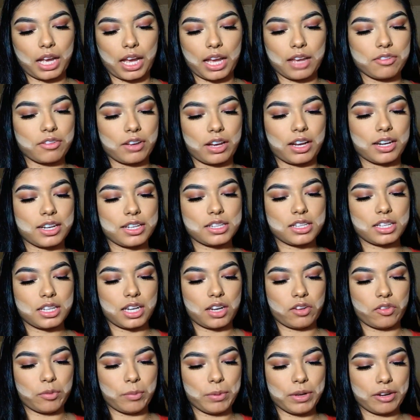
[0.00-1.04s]
I've honestly
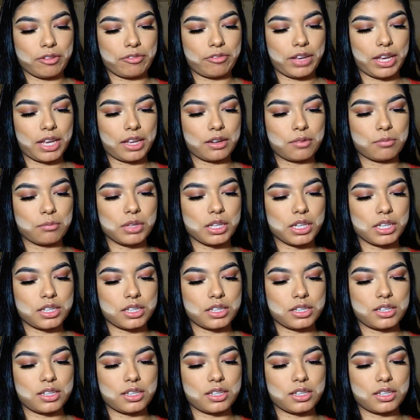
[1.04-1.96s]
never been a fan of blush